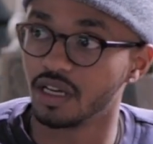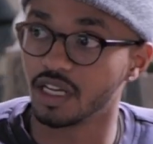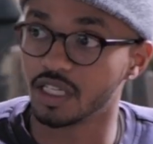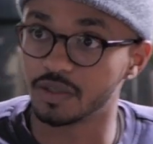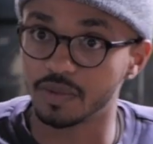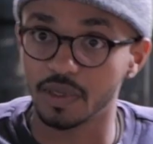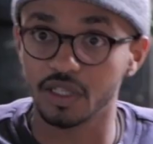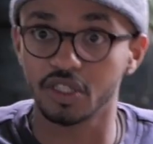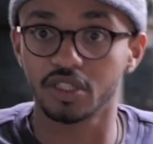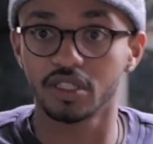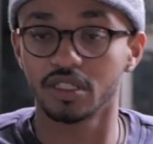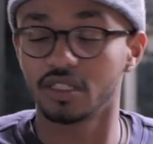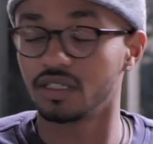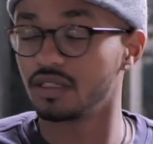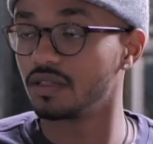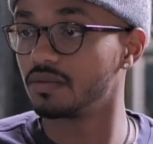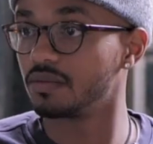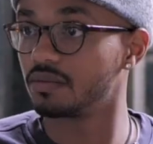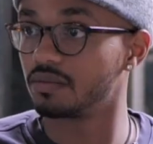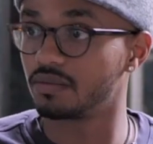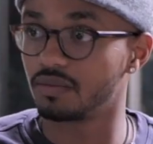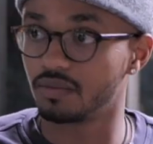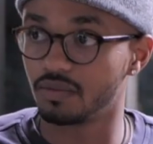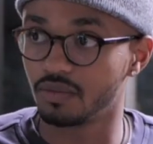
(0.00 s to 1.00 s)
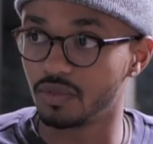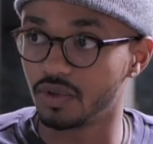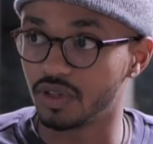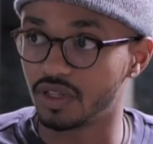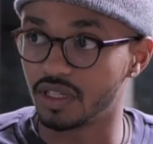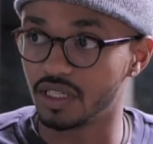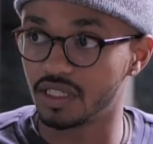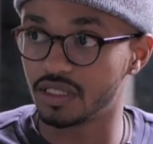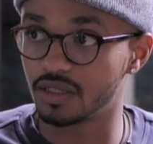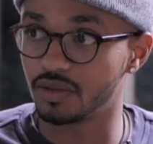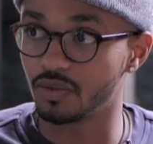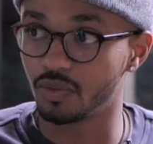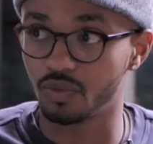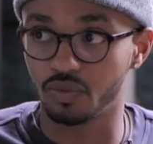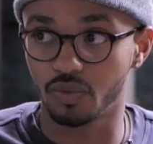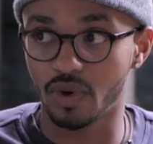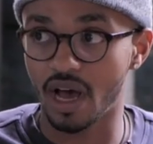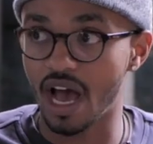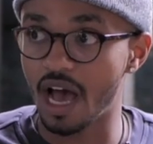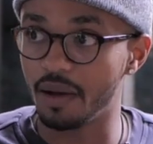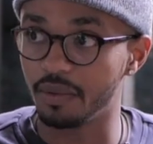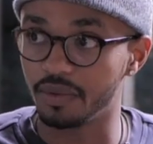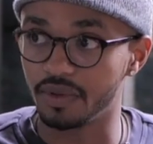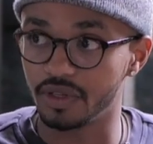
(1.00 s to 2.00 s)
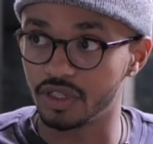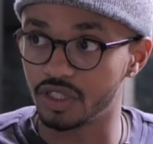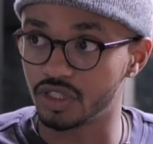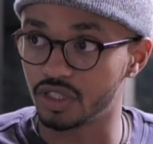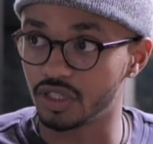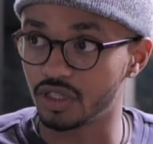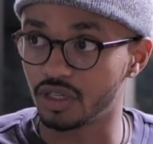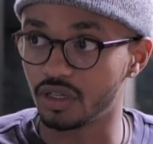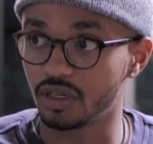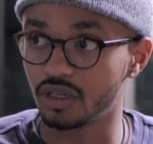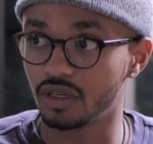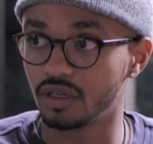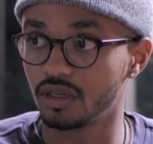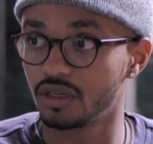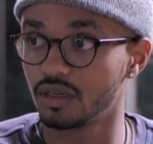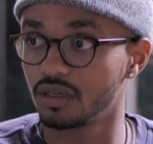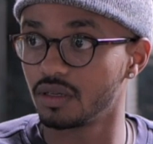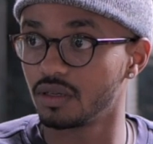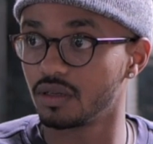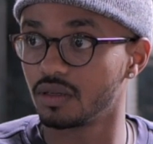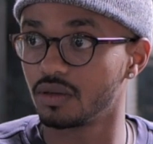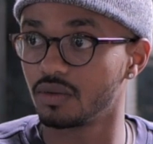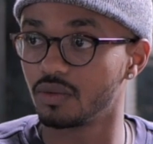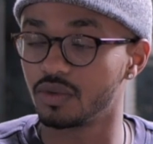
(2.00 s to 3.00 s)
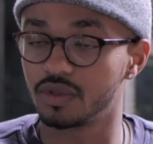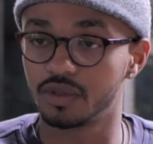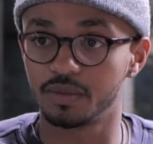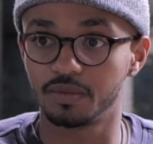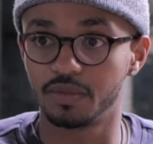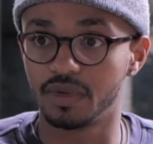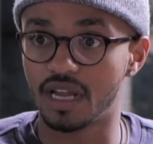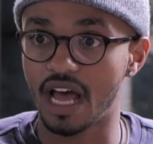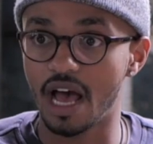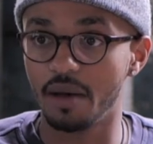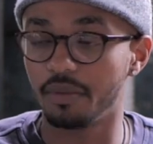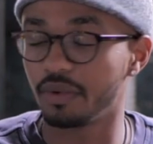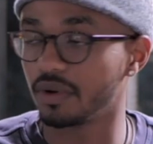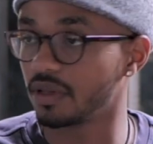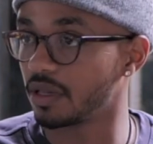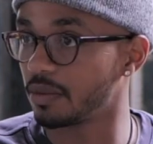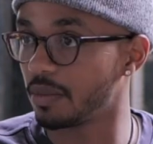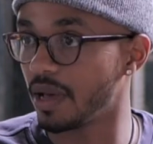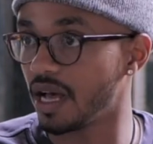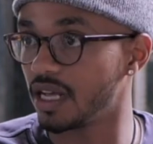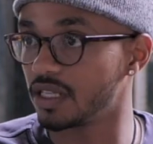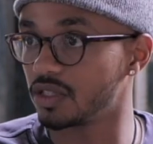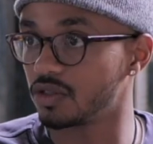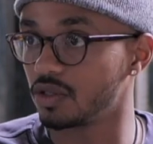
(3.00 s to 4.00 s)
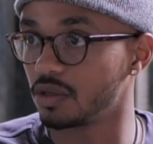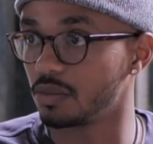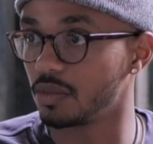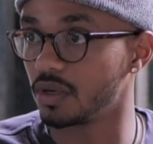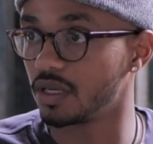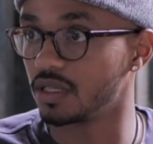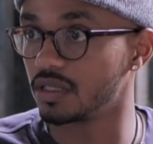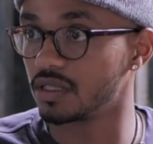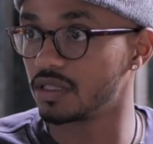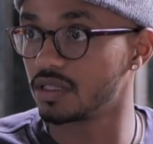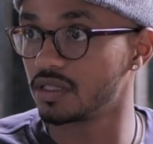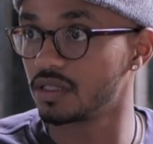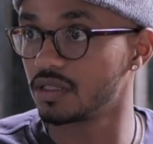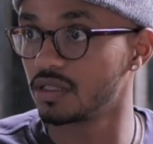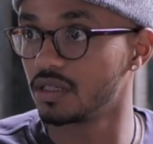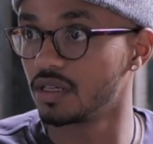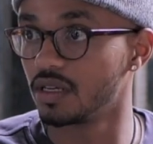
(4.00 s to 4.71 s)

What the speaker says: Especially with this, what happened this year, what's been happening the past 3 months.